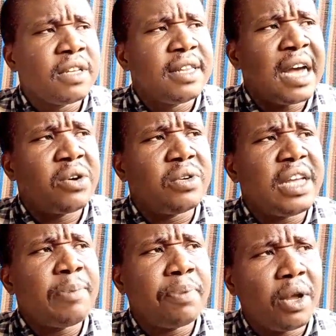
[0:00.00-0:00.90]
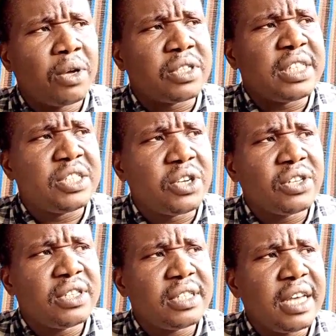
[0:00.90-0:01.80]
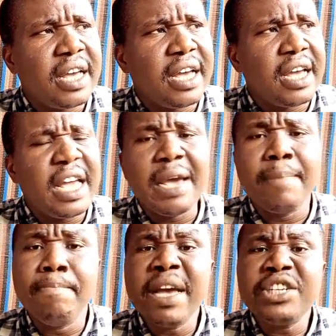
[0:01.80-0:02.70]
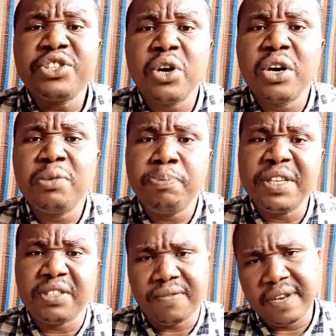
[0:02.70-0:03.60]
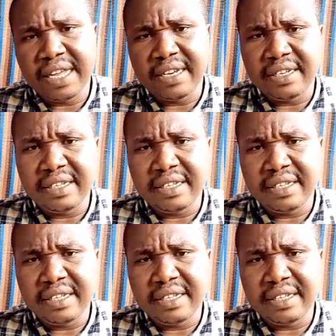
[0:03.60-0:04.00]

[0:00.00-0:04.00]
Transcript: Now a plot is just a measured piece of land.